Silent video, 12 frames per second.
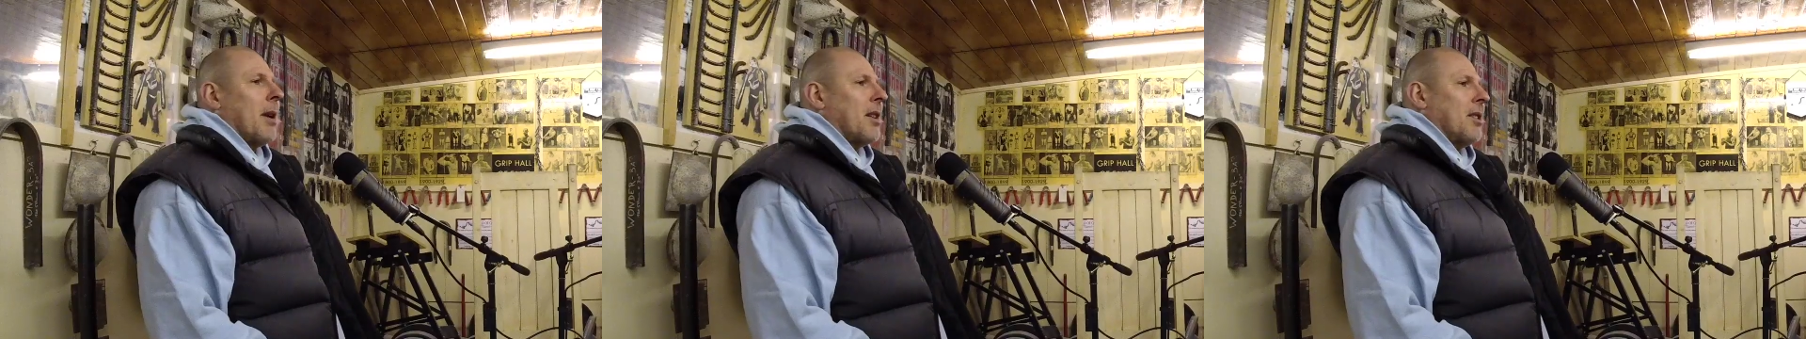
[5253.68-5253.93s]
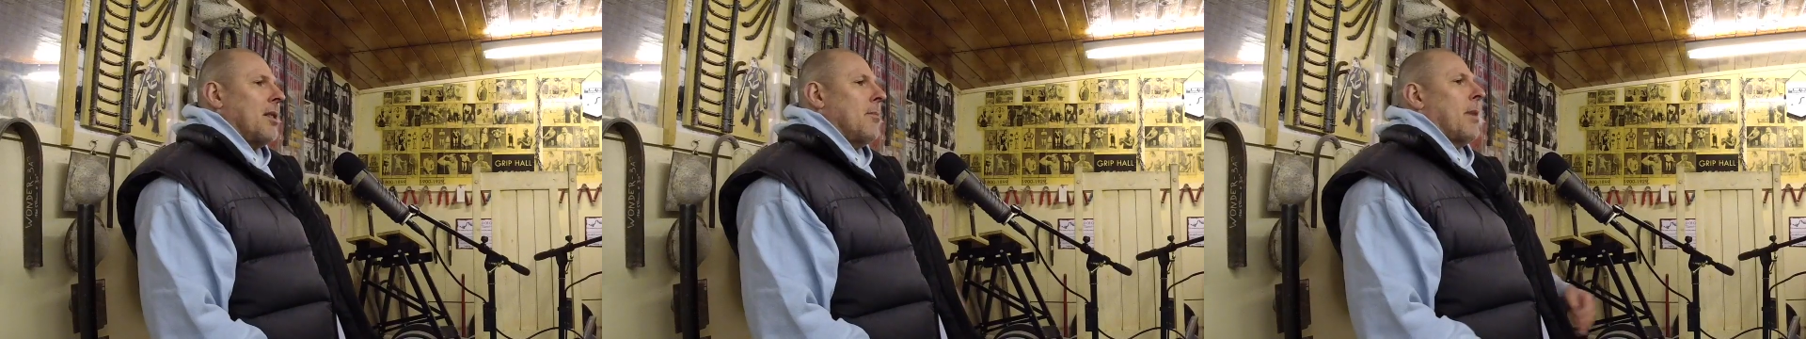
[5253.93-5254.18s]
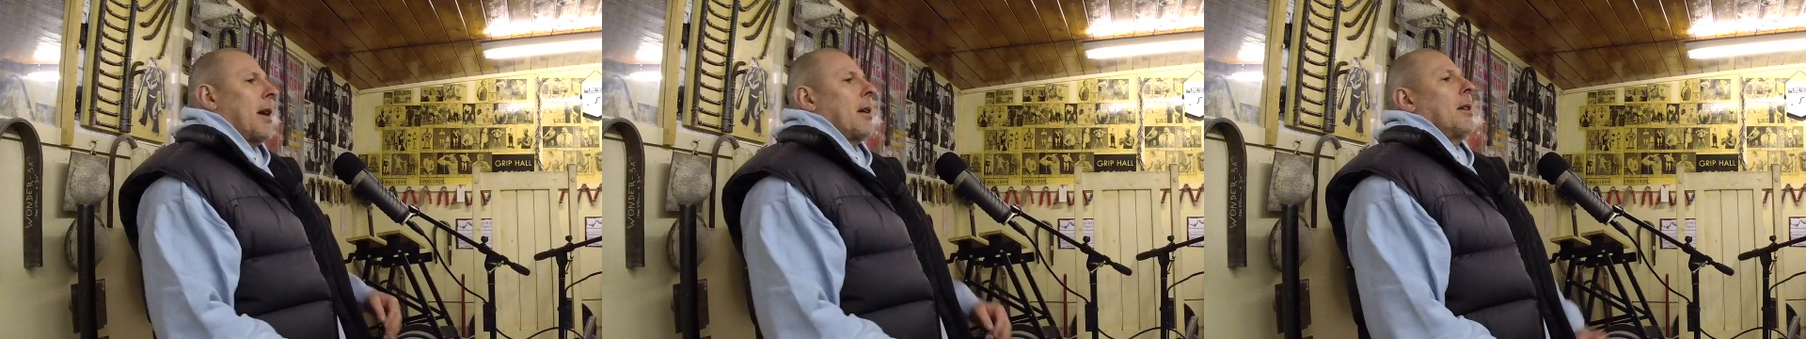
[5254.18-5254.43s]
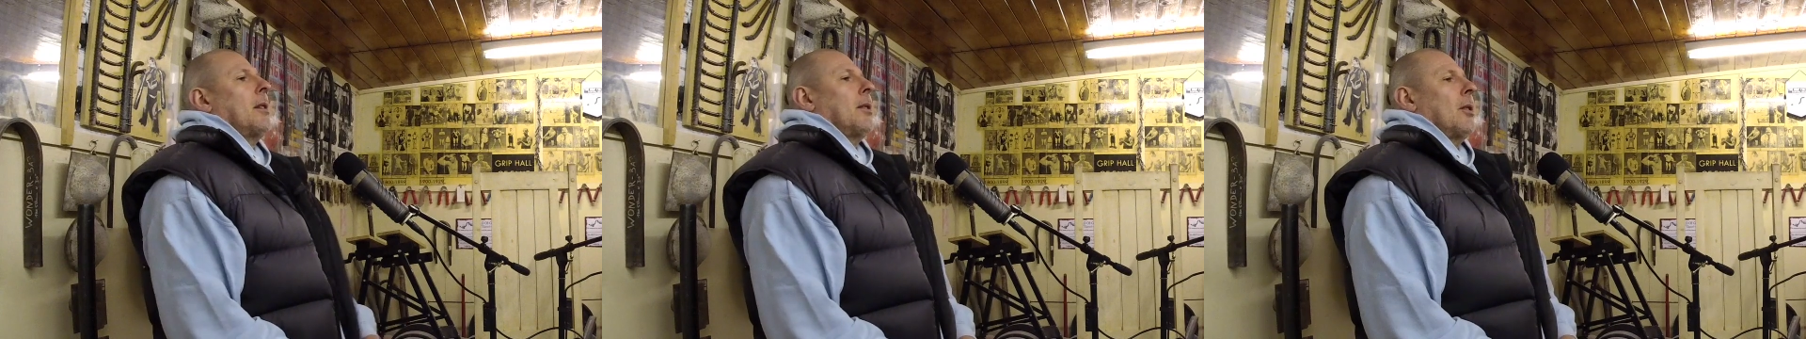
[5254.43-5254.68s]
magazine
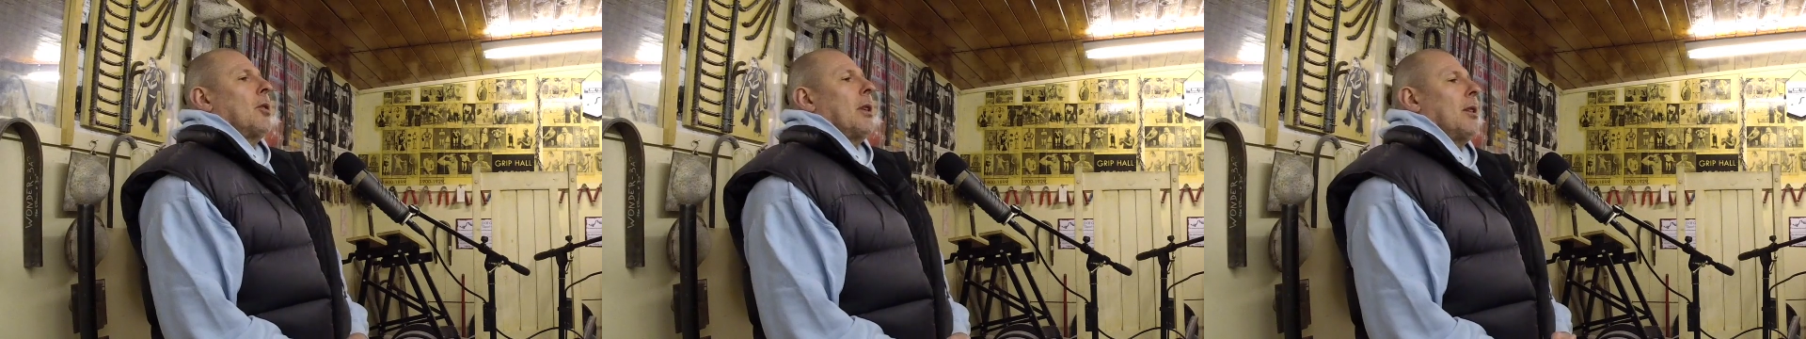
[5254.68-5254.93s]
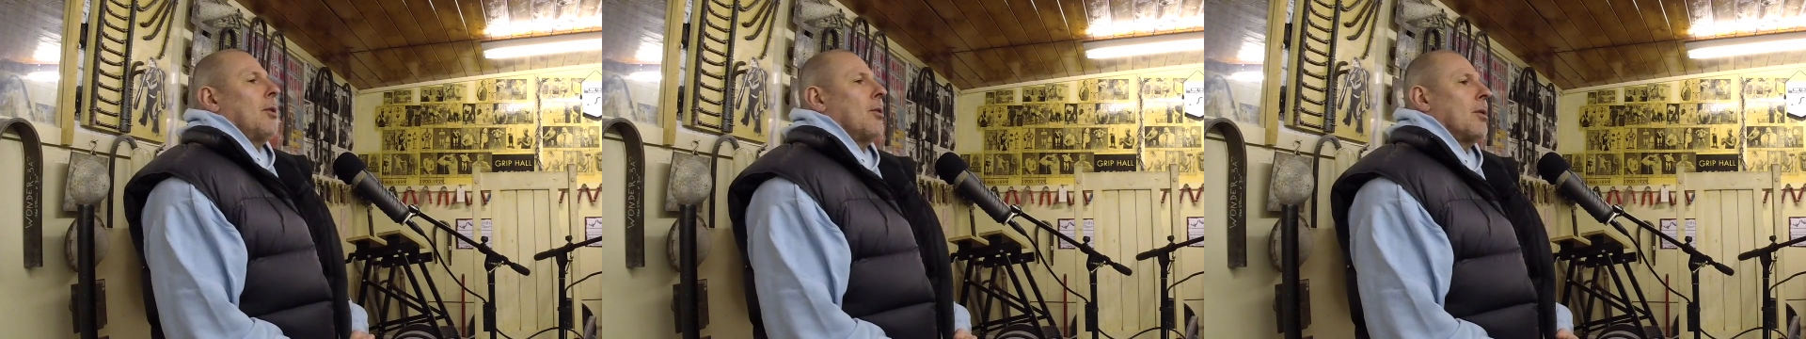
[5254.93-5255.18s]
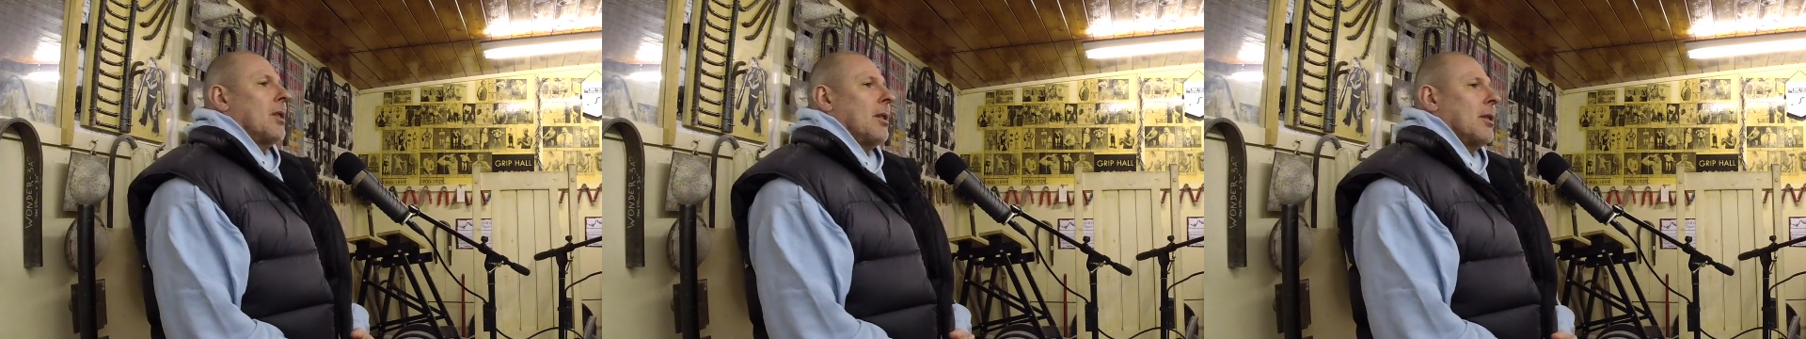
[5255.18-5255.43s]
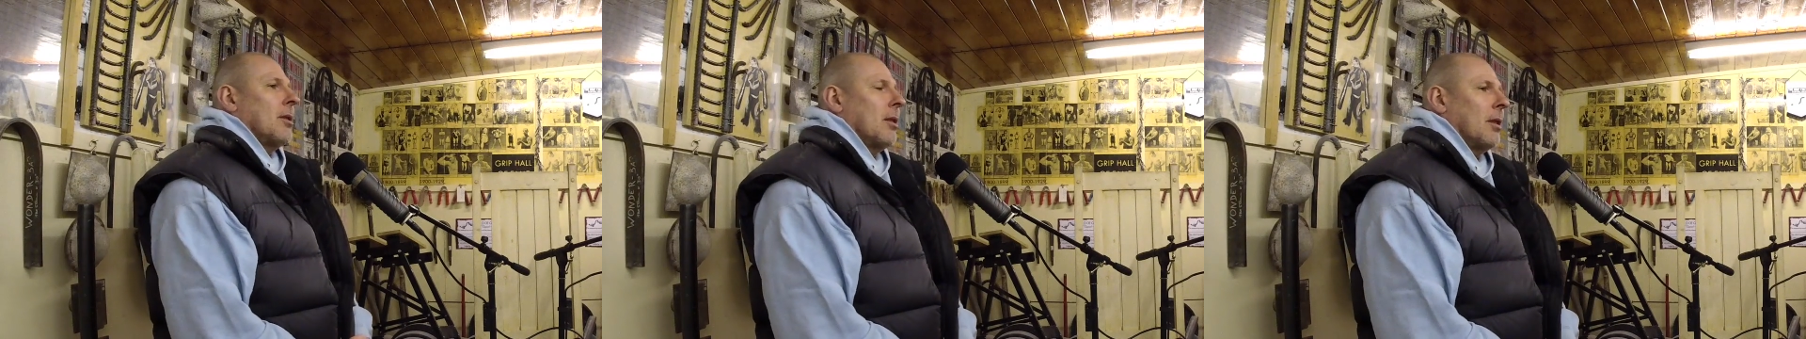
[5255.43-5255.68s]
back in early
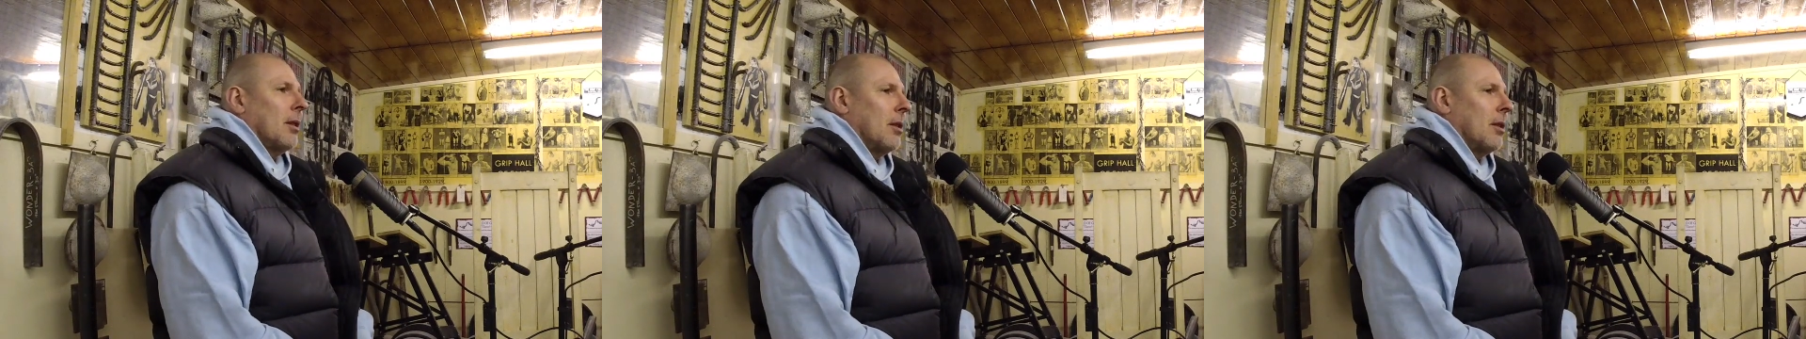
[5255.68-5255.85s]
noughties